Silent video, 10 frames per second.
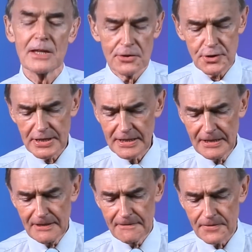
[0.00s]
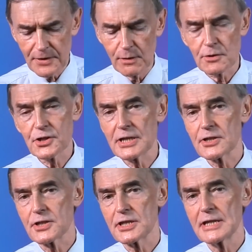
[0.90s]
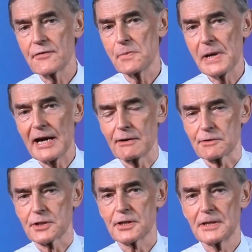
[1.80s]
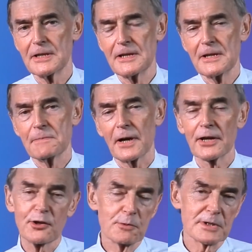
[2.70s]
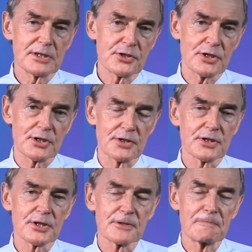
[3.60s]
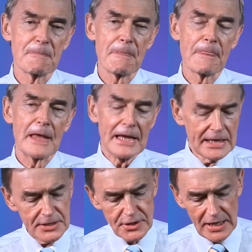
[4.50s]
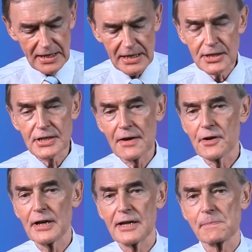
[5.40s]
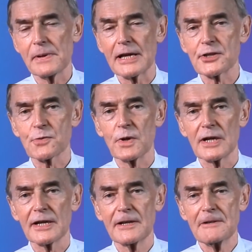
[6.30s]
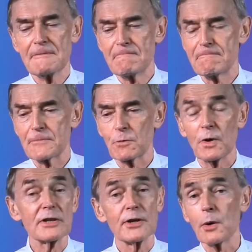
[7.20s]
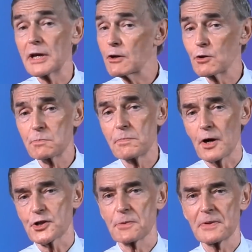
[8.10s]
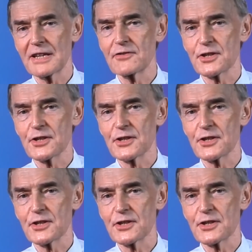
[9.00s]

You see, the Lord Jesus is never bound by human decisions. He's, he's never in a place where, well, you know, he couldn't possibly